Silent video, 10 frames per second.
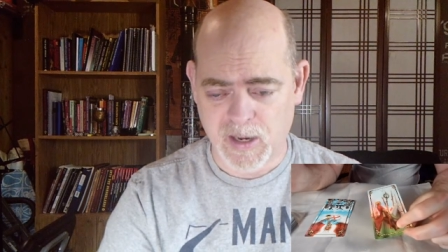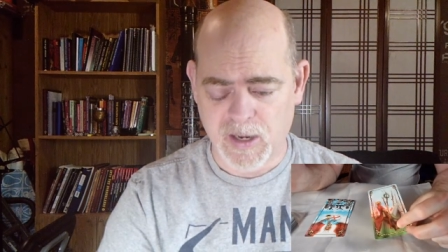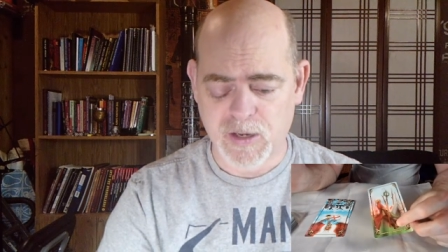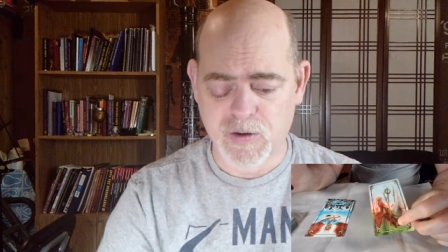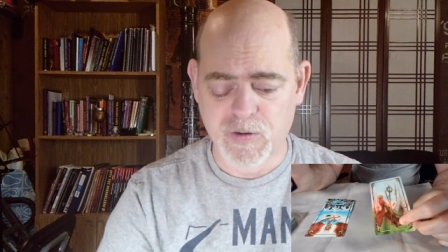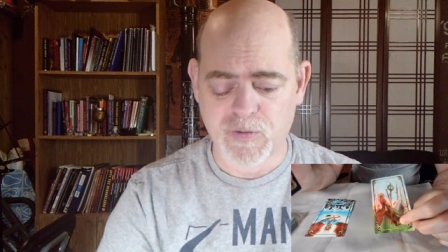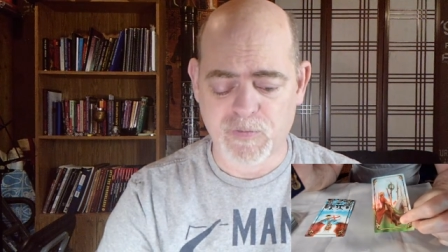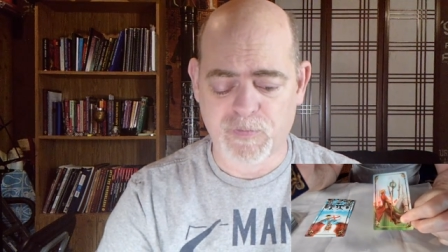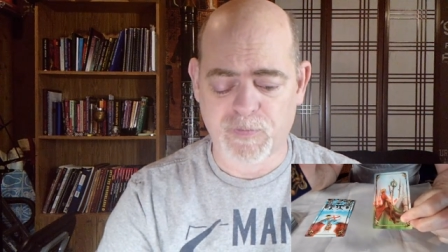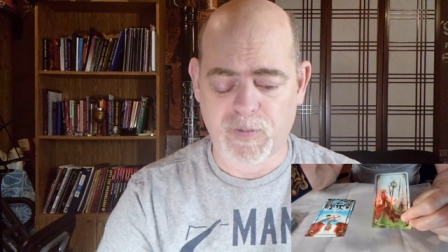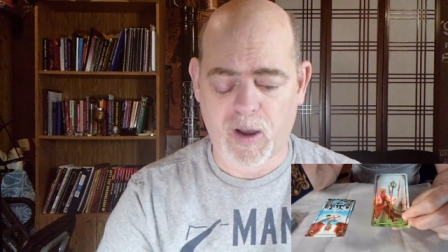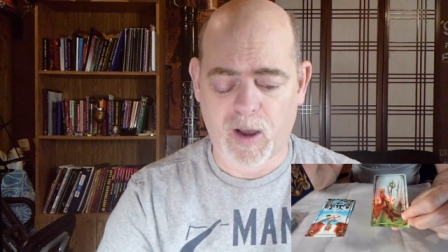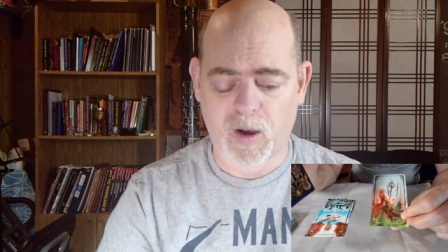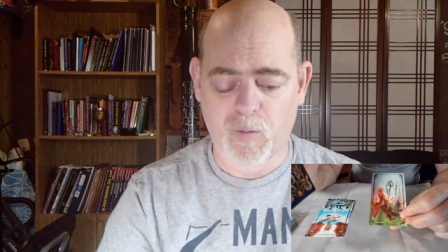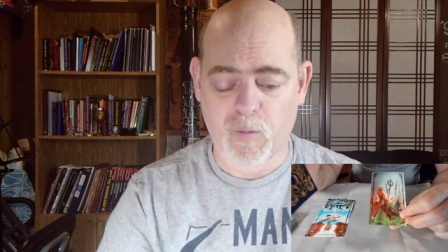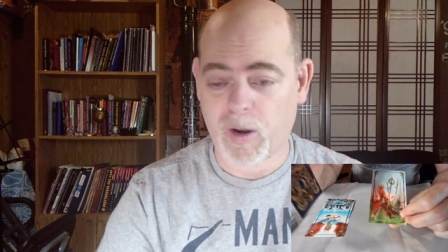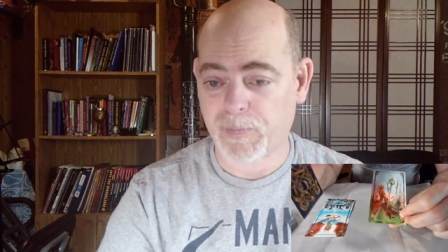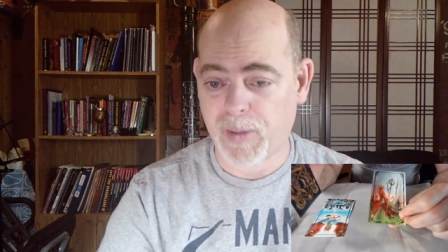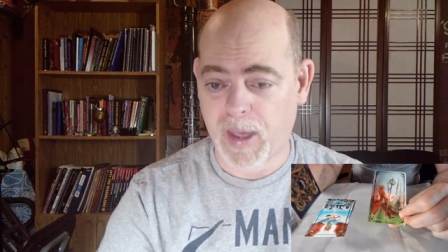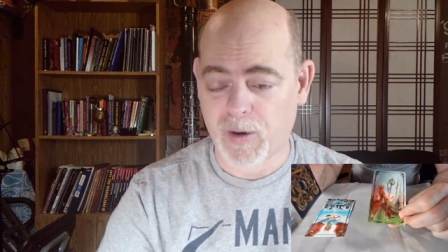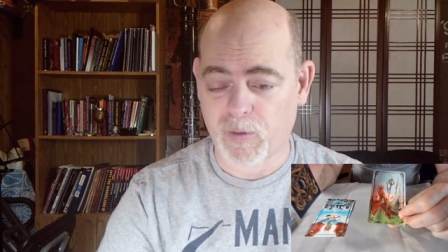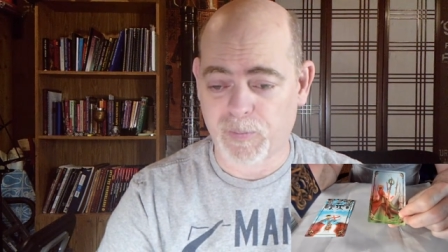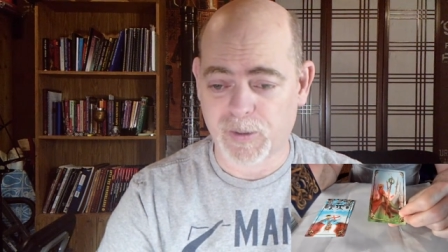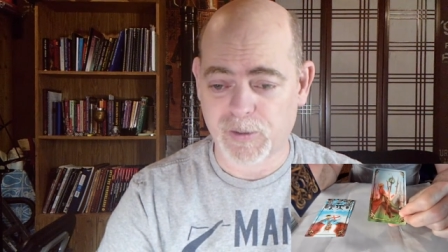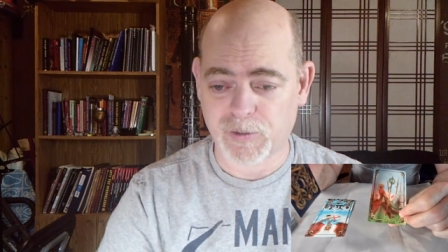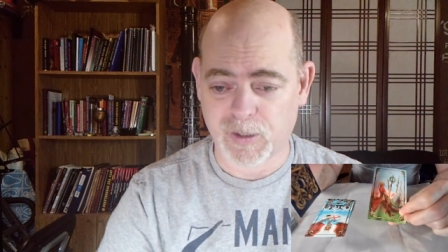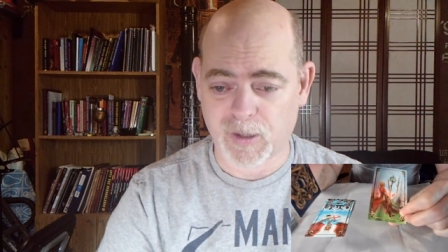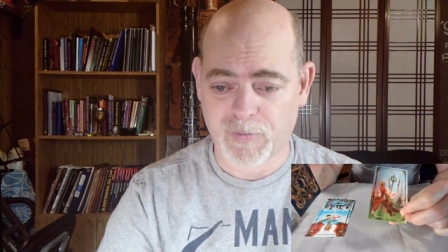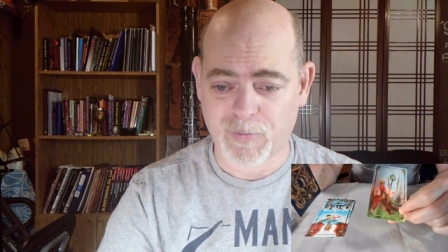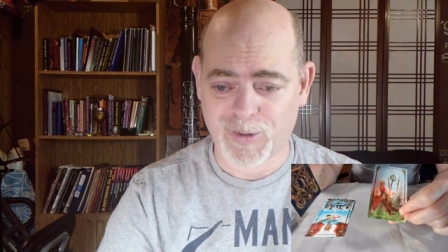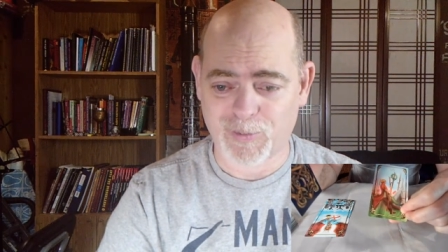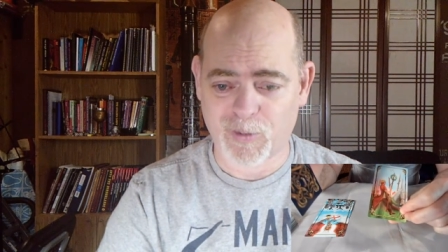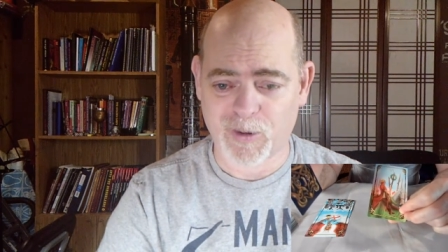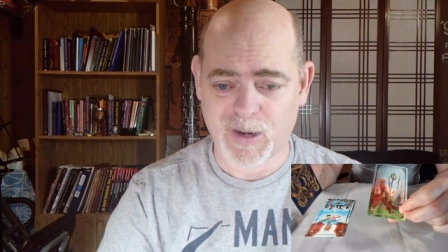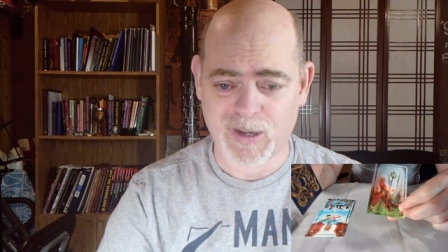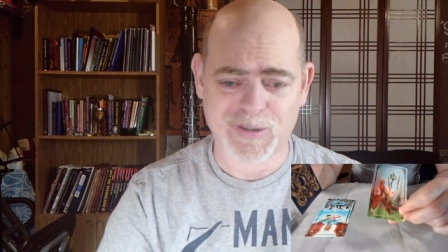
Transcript: You've won a battle, but you still haven't won the war yet.